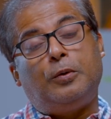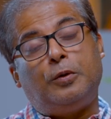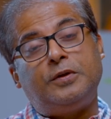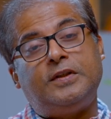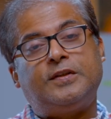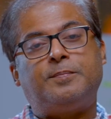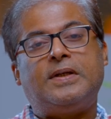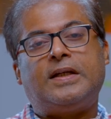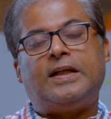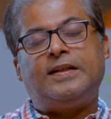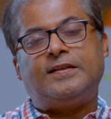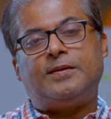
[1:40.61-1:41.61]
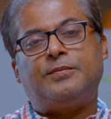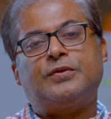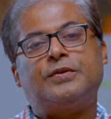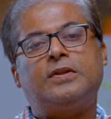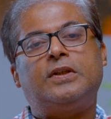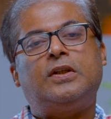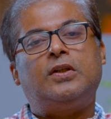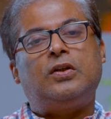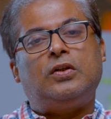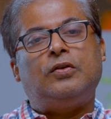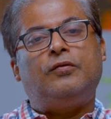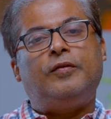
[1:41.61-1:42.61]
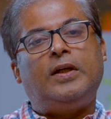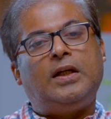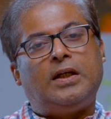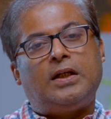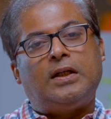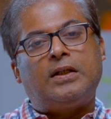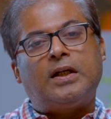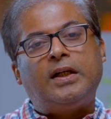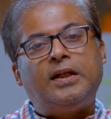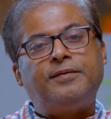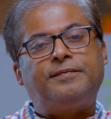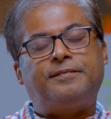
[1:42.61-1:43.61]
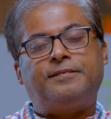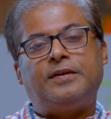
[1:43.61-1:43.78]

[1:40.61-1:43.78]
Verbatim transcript: Both these mechanisms will relieve